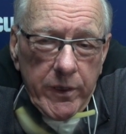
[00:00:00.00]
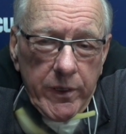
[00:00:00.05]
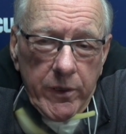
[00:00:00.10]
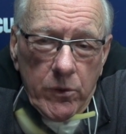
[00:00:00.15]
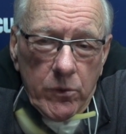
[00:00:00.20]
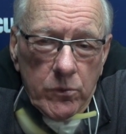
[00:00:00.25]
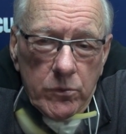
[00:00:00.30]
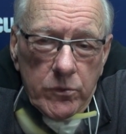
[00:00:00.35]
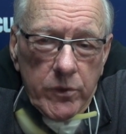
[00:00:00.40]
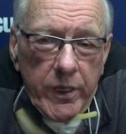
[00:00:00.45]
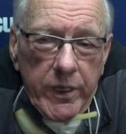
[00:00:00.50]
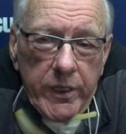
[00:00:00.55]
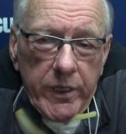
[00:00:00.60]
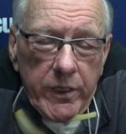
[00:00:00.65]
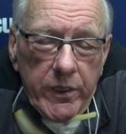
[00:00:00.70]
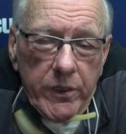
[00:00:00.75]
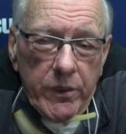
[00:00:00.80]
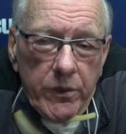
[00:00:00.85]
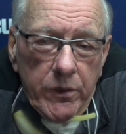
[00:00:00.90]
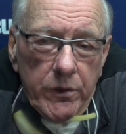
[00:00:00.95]
They don't take
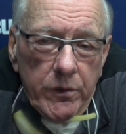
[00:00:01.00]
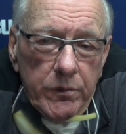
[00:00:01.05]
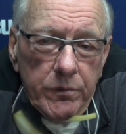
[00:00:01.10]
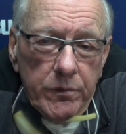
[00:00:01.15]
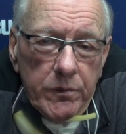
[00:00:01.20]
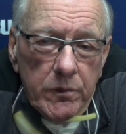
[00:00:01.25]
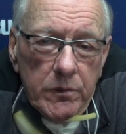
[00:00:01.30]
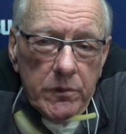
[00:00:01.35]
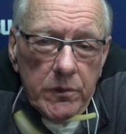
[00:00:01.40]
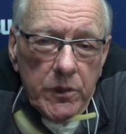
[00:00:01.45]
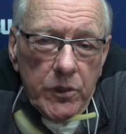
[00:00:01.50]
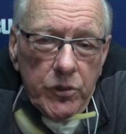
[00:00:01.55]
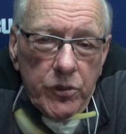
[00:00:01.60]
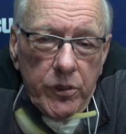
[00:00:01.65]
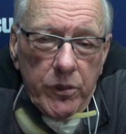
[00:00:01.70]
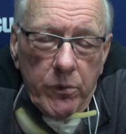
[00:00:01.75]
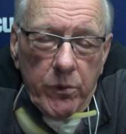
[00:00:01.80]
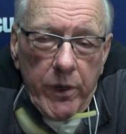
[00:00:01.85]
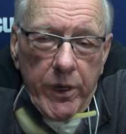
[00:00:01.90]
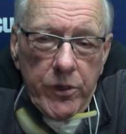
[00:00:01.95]
it into
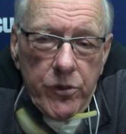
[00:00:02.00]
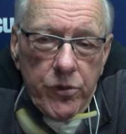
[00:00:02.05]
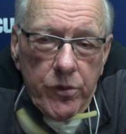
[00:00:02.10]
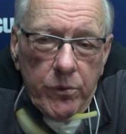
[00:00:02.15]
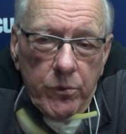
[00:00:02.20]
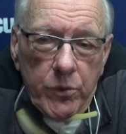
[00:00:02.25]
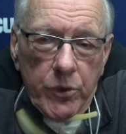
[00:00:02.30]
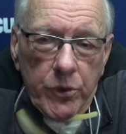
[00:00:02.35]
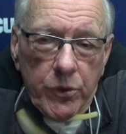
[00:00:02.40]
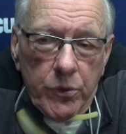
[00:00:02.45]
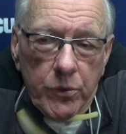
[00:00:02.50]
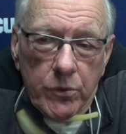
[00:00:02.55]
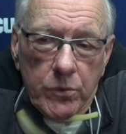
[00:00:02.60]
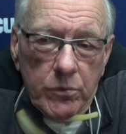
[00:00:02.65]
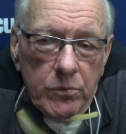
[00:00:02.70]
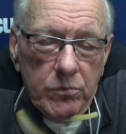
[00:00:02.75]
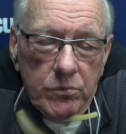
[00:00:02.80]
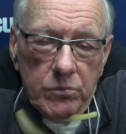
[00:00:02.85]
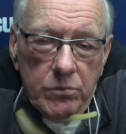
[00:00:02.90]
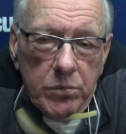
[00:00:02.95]
consideration when
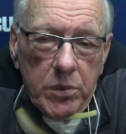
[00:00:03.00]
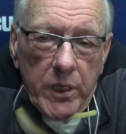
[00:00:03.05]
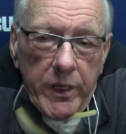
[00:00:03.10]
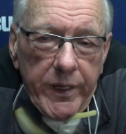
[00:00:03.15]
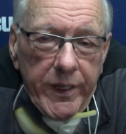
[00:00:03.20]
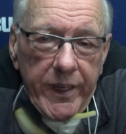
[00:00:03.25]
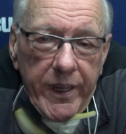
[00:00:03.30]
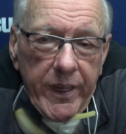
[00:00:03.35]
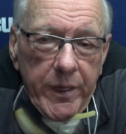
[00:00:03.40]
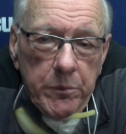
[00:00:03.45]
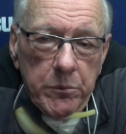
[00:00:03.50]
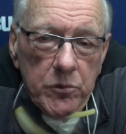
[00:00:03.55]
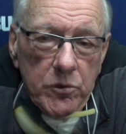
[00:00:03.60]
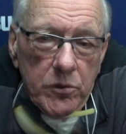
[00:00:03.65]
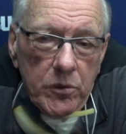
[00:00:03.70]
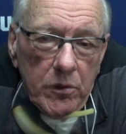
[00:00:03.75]
you play games,